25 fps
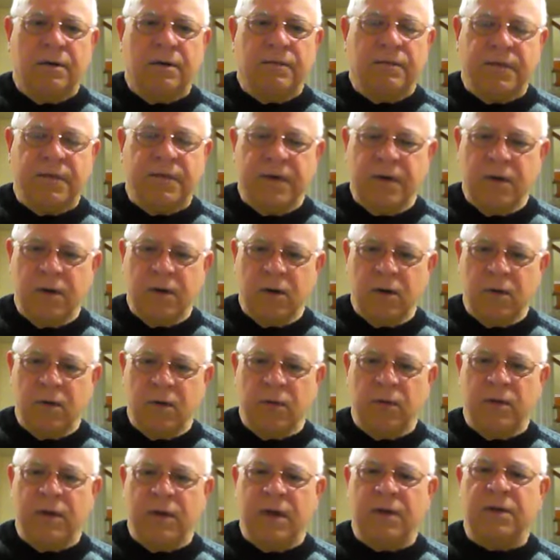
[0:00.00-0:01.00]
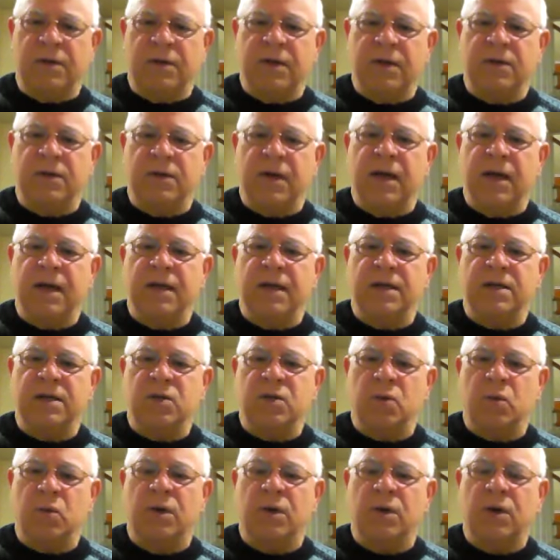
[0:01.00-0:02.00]
Fear that the
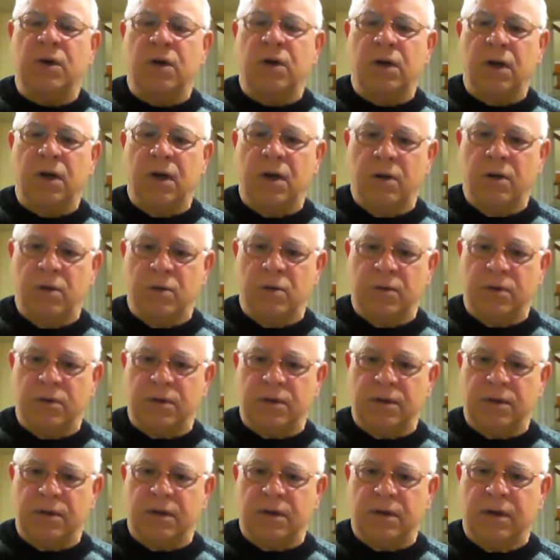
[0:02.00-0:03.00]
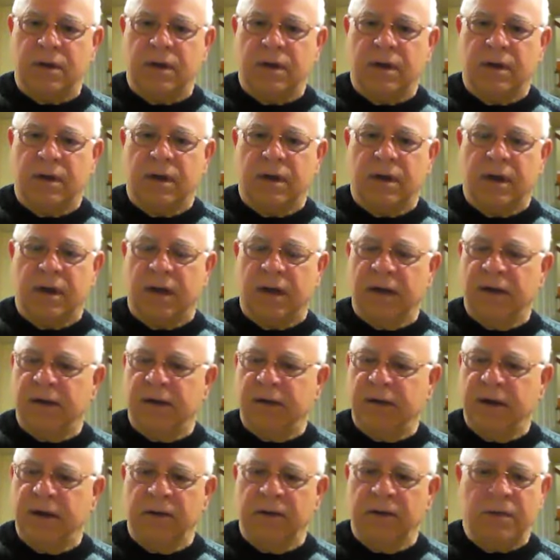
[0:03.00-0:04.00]
days would close
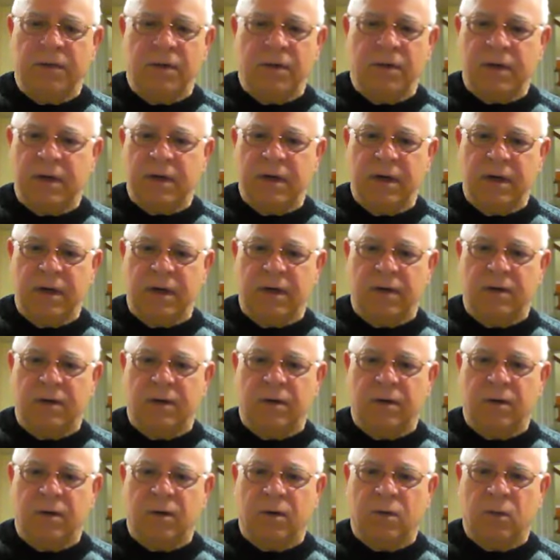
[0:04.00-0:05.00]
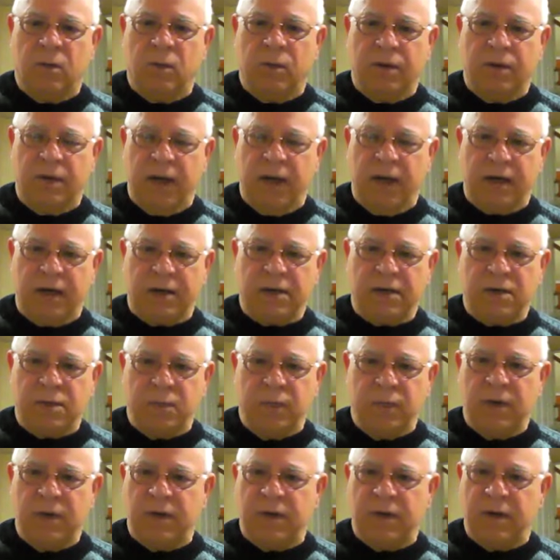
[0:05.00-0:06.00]
and never again would they
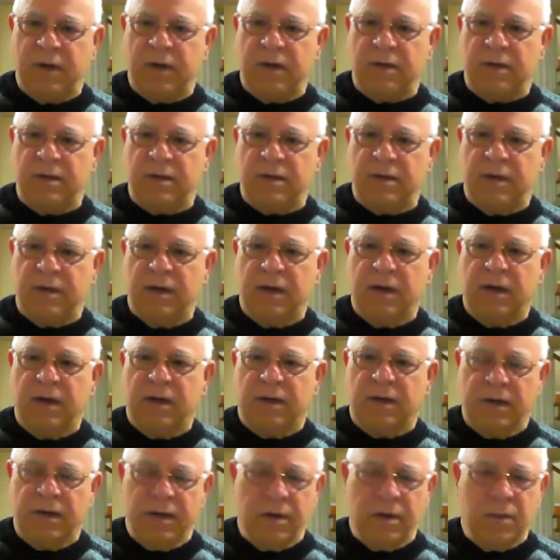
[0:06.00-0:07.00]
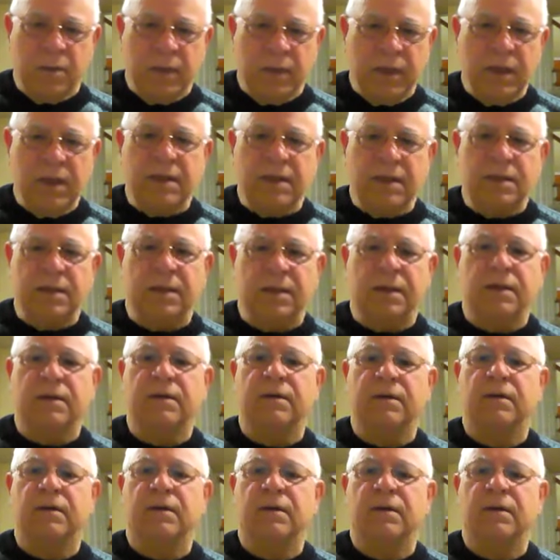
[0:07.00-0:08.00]
experience the ability